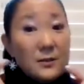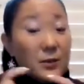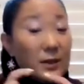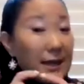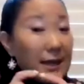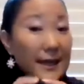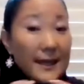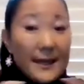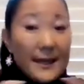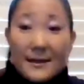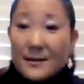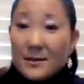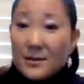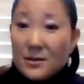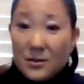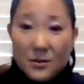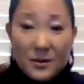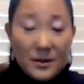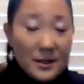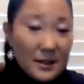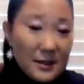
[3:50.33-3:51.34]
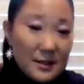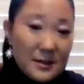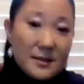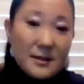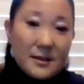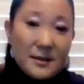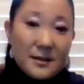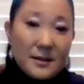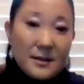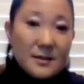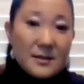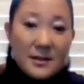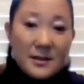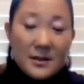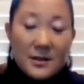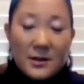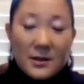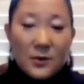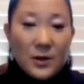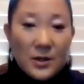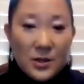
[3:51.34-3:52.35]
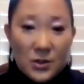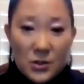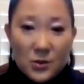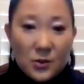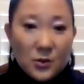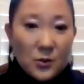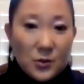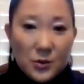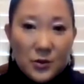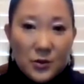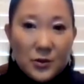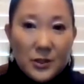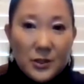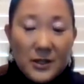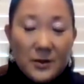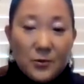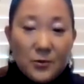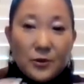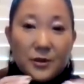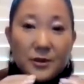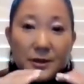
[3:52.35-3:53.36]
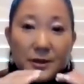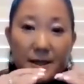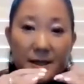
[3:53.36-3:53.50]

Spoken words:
we can't do things in a sequential order anymore.